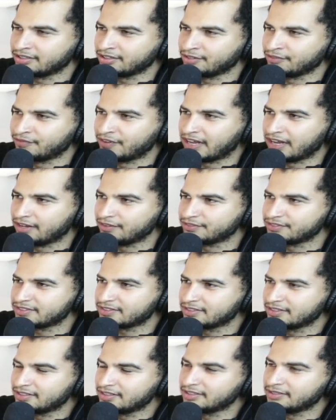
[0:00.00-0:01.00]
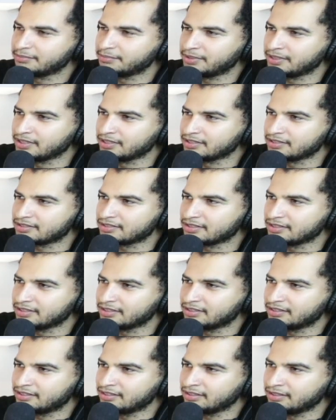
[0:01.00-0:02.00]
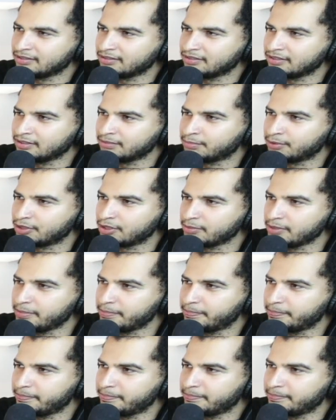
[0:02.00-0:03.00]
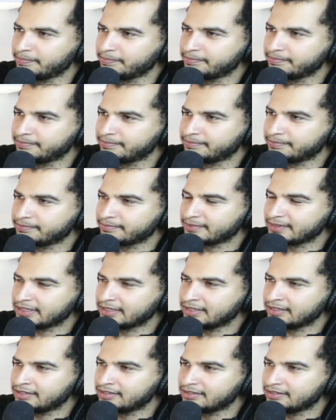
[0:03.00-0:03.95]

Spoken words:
valves because it'll burn them up. And